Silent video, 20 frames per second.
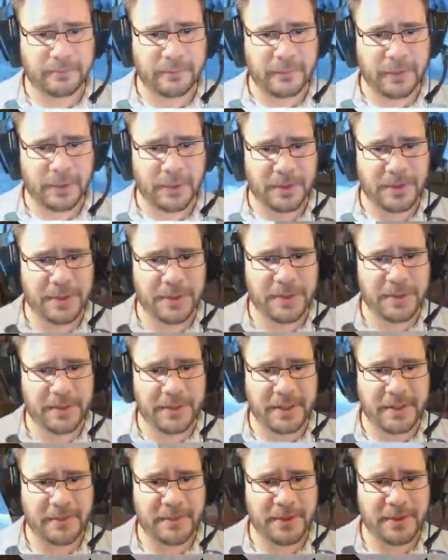which
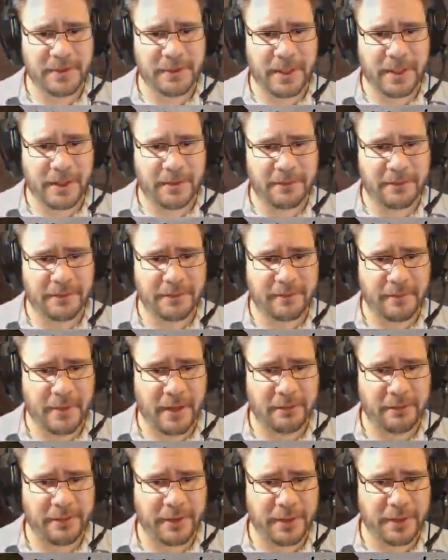seems to have
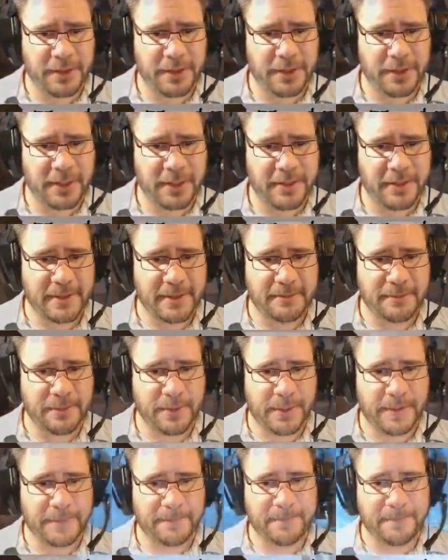malfunctioned at
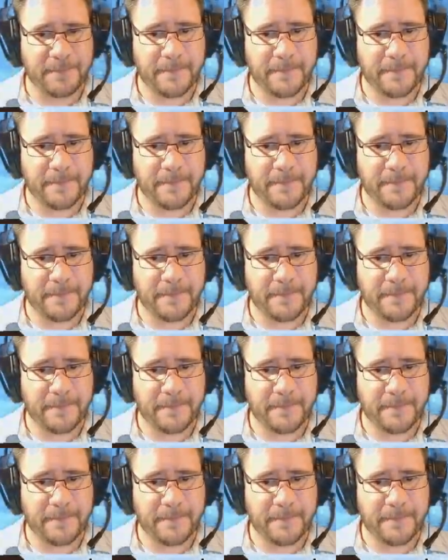point.